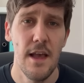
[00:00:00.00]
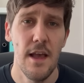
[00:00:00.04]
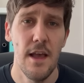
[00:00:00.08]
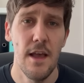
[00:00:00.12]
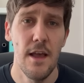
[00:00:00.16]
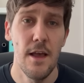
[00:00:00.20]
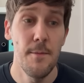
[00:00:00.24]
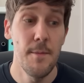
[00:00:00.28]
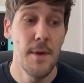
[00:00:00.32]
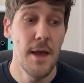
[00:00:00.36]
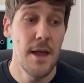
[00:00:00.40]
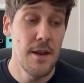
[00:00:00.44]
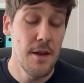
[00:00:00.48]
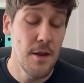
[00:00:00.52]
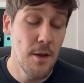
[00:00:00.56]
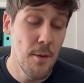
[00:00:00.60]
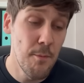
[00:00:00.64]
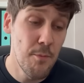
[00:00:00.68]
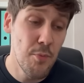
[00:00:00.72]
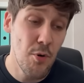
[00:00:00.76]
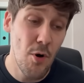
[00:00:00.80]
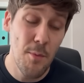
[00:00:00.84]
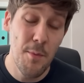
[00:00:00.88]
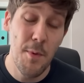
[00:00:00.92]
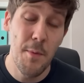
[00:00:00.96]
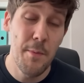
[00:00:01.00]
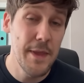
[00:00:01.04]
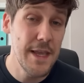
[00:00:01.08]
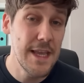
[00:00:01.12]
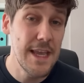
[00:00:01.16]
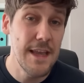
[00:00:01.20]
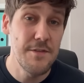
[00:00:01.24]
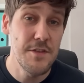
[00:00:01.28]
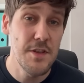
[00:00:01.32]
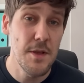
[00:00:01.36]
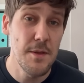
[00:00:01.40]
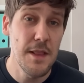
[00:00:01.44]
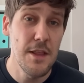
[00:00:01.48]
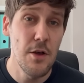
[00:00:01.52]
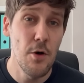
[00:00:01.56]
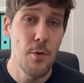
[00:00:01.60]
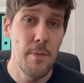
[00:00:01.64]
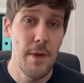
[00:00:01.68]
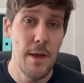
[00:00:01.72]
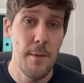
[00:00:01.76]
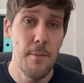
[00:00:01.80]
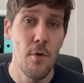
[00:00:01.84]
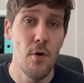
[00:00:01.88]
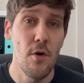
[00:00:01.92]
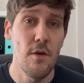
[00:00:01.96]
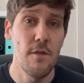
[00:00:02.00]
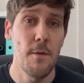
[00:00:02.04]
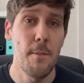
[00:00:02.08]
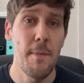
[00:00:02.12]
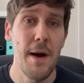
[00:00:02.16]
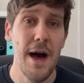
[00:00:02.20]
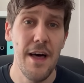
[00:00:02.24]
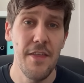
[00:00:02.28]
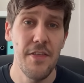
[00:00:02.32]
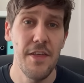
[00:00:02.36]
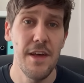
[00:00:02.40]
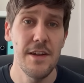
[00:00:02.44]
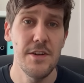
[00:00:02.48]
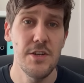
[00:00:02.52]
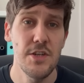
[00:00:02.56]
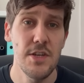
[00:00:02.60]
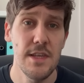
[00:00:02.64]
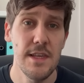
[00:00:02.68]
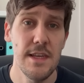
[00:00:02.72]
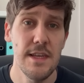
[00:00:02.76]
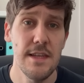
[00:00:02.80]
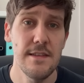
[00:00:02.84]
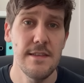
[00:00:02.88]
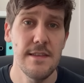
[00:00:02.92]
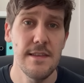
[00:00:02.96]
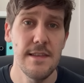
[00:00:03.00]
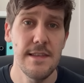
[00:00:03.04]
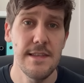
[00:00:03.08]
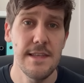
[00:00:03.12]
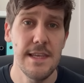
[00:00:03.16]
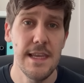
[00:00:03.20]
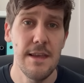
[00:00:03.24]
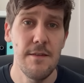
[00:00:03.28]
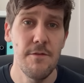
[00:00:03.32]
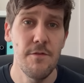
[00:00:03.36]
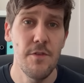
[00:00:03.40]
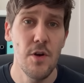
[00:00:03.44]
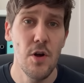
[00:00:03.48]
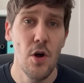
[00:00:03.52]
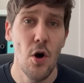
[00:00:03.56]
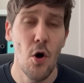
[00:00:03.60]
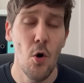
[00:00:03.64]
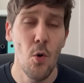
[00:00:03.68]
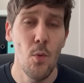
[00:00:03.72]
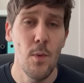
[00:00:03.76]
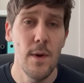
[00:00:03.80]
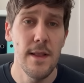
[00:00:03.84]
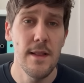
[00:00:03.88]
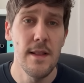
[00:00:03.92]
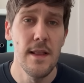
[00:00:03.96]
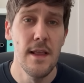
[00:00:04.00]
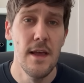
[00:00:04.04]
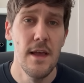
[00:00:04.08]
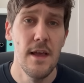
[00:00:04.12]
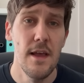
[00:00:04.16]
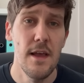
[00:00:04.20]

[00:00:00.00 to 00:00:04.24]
um, and and probably gives a little bit more of a path actually into the team for Colwill